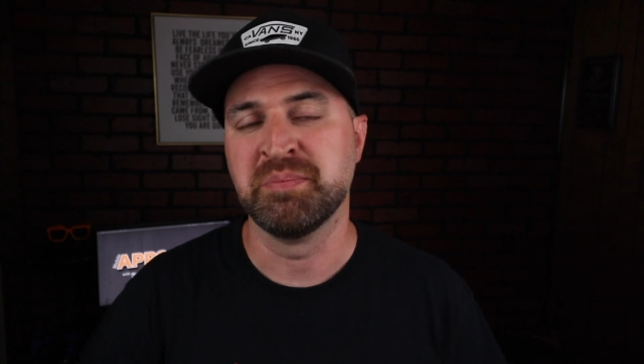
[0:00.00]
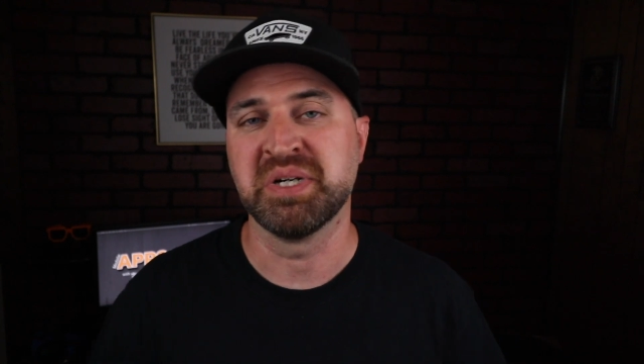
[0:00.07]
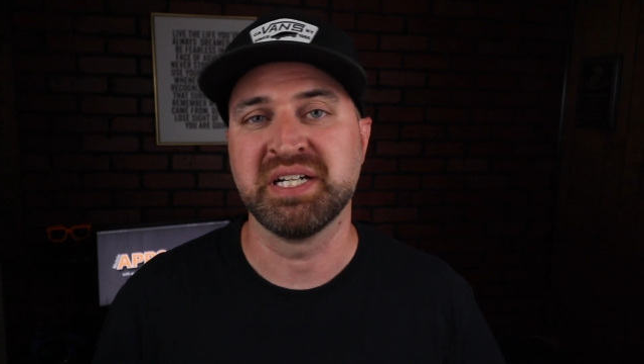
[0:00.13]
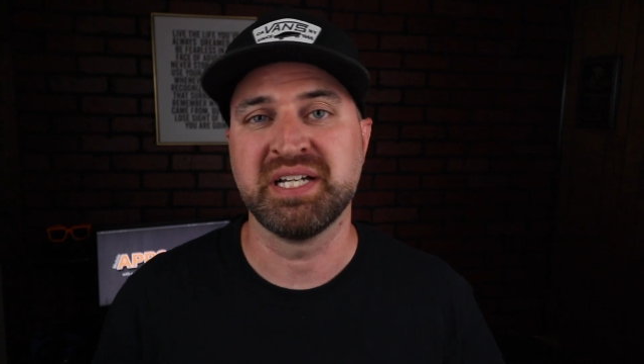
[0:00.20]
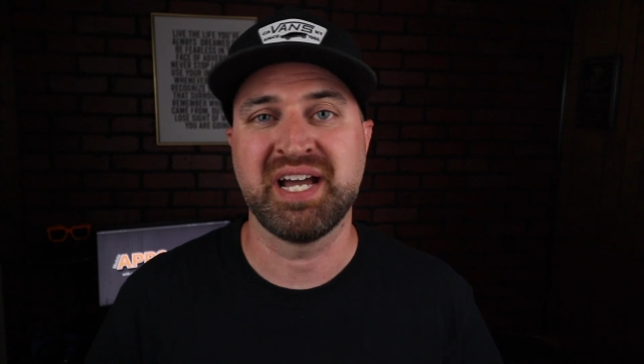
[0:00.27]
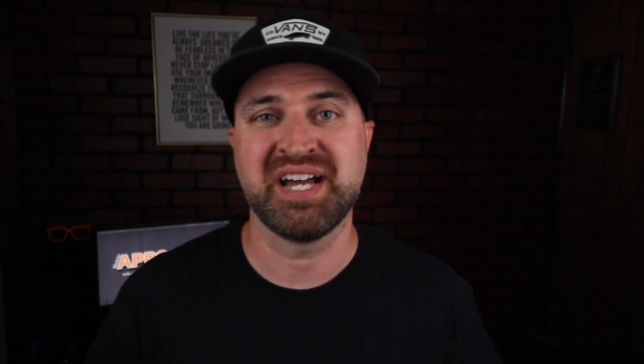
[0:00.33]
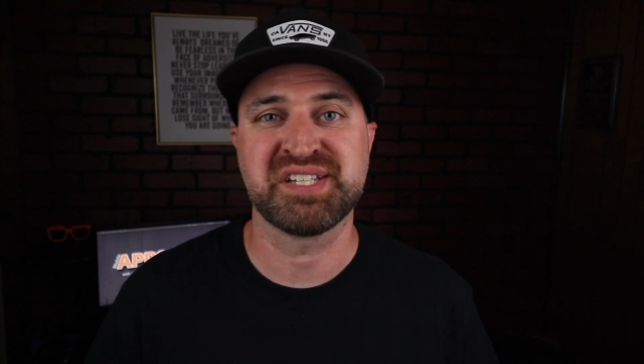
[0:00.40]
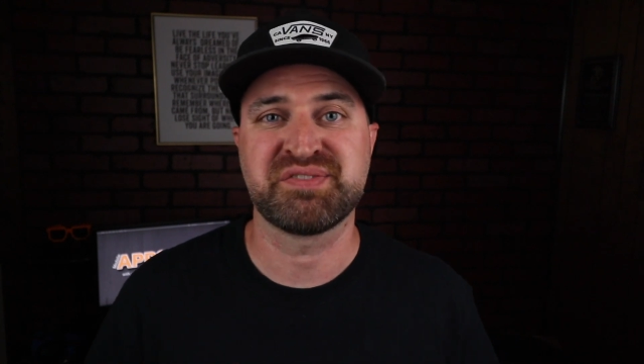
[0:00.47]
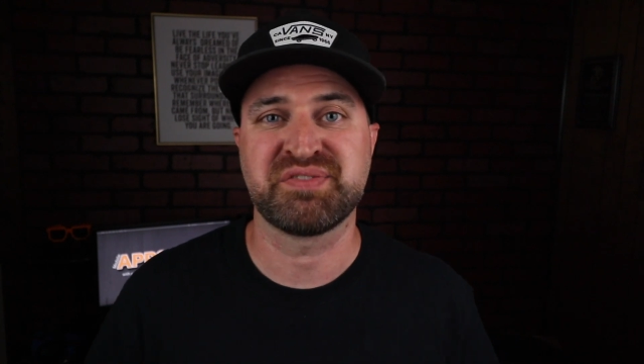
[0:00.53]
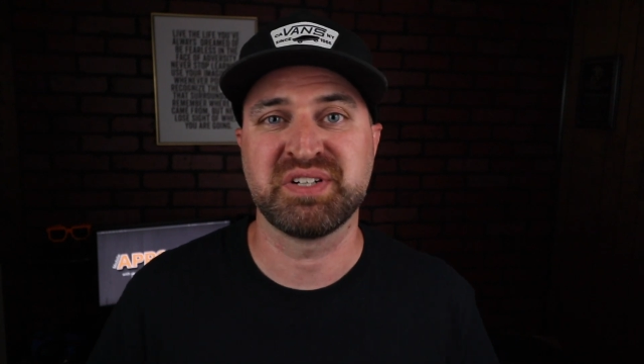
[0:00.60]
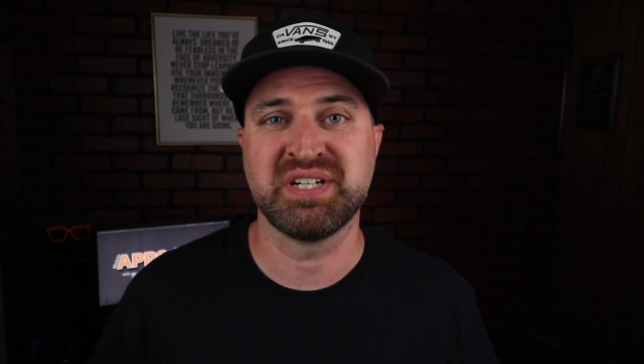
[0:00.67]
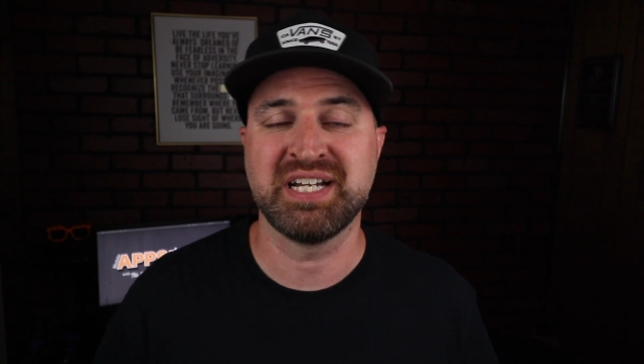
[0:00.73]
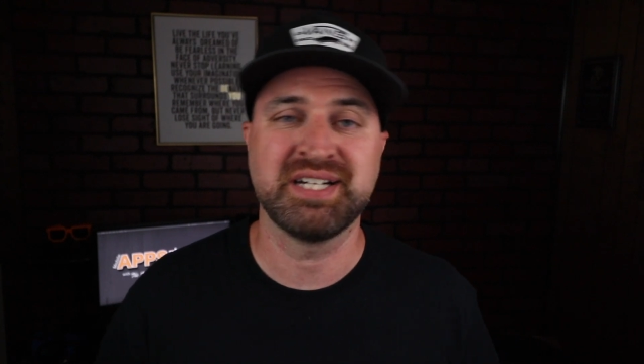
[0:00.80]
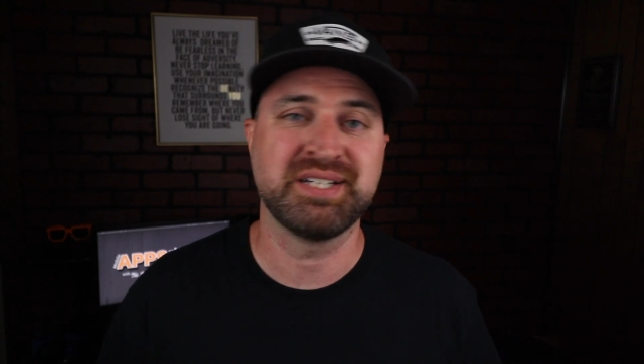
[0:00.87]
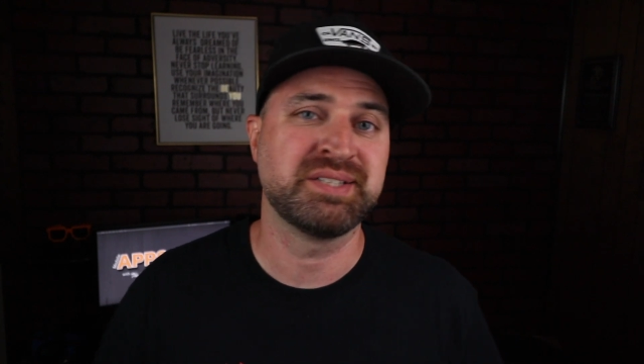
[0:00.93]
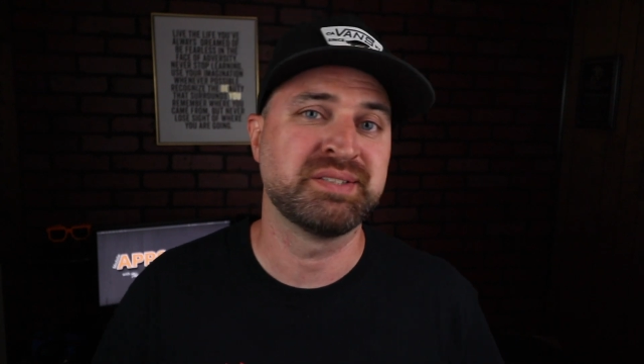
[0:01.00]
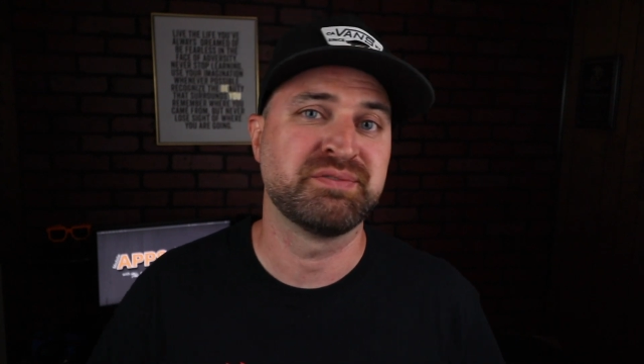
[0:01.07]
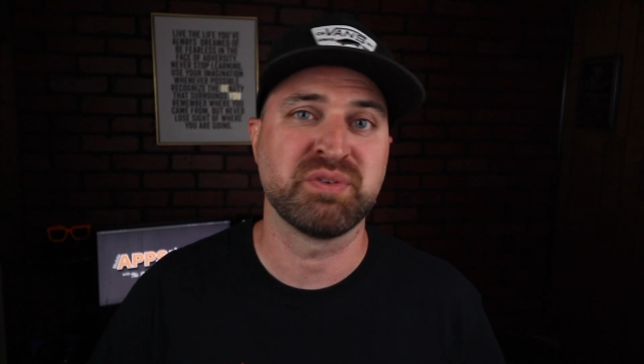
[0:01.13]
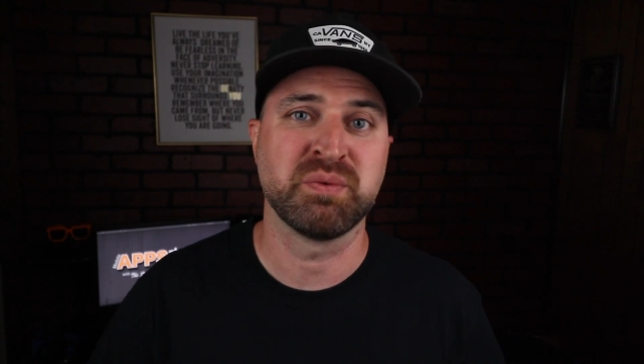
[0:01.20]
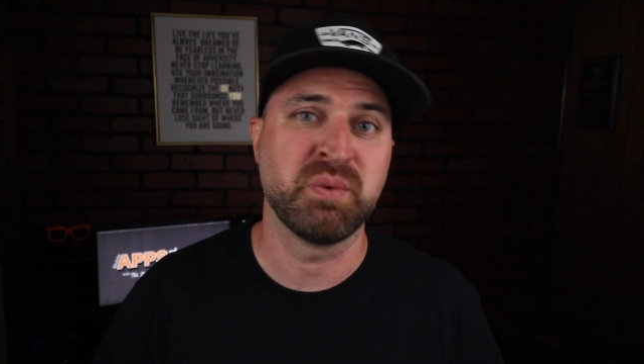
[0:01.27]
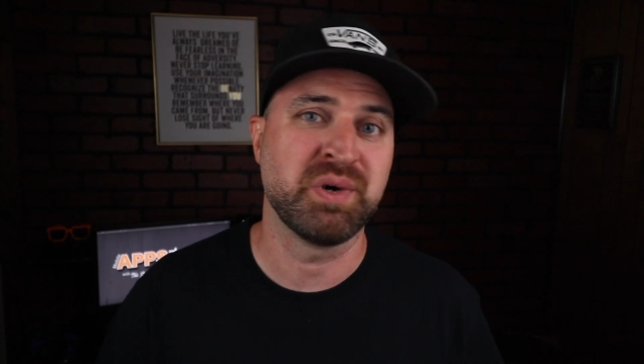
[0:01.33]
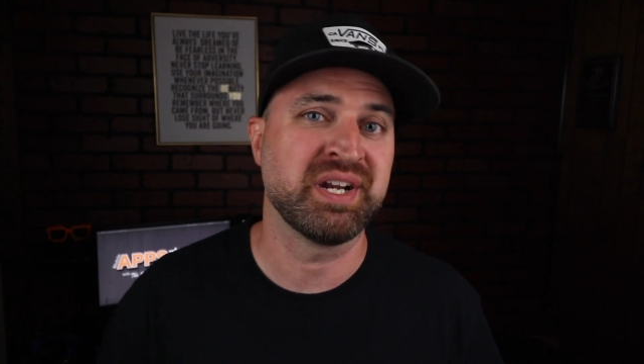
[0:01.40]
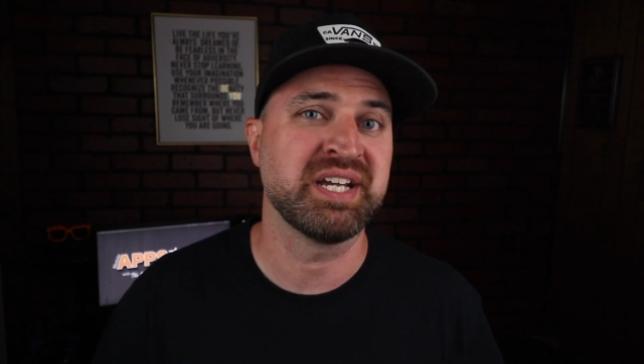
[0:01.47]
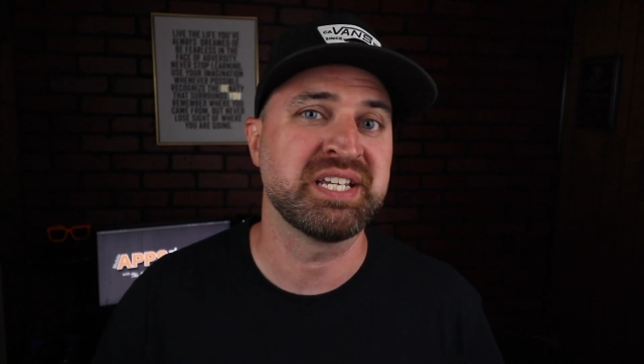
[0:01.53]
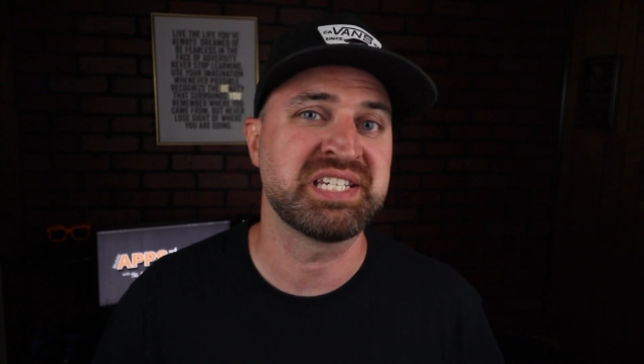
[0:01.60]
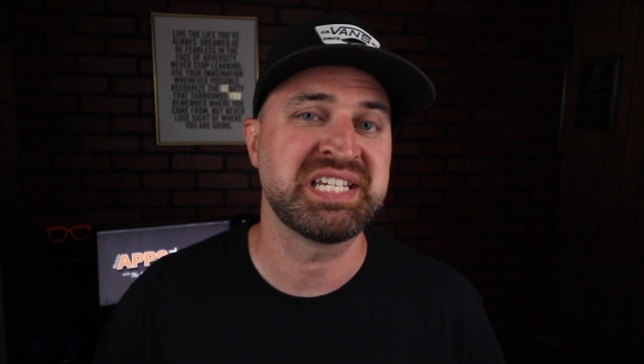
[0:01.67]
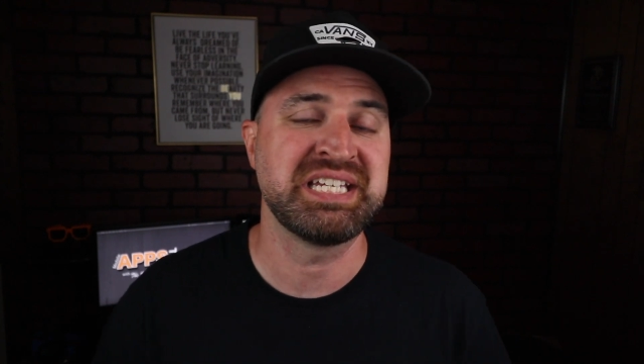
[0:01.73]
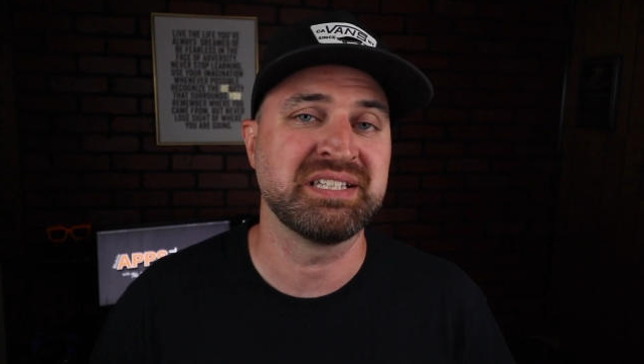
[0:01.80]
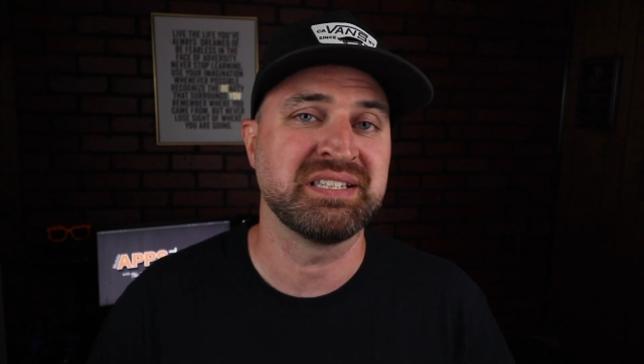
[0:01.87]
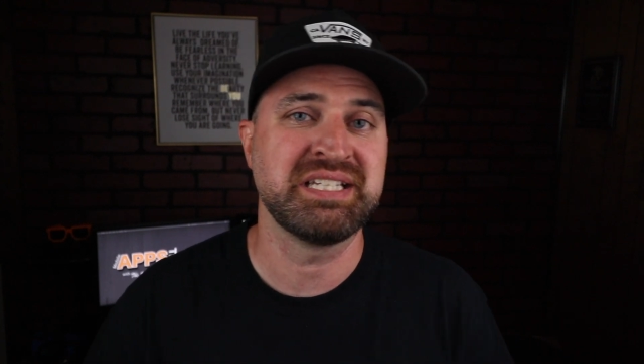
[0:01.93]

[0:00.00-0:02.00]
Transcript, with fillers: but as for now, from what I see,